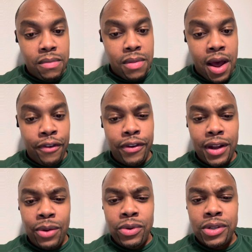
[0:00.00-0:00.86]
I felt
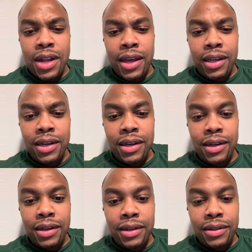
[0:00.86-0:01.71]
like was like
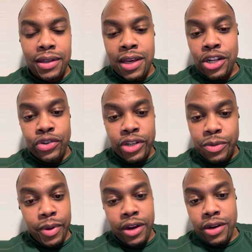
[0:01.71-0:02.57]
kindred
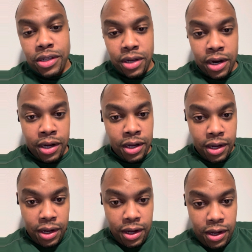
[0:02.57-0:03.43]
spirits, right?
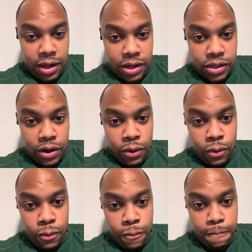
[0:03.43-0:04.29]

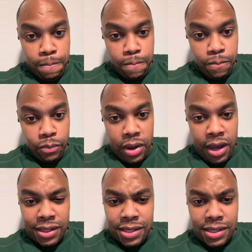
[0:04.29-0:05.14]
So
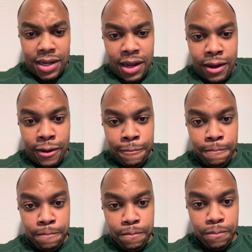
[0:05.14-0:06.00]
at this time,
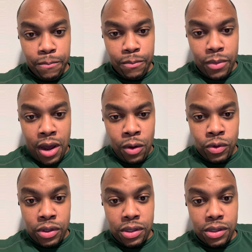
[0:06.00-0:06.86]
I
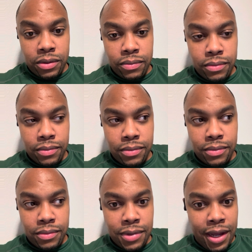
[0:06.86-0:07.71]
was
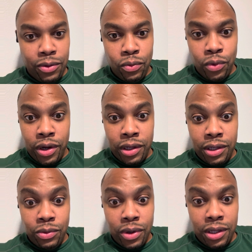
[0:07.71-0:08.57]
like really,
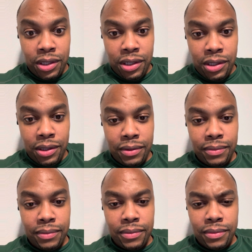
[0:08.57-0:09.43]
really
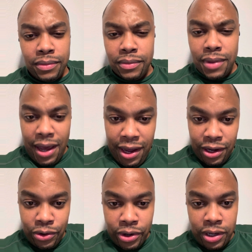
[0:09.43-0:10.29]

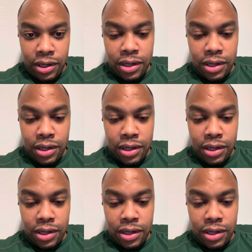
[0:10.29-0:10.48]
angry.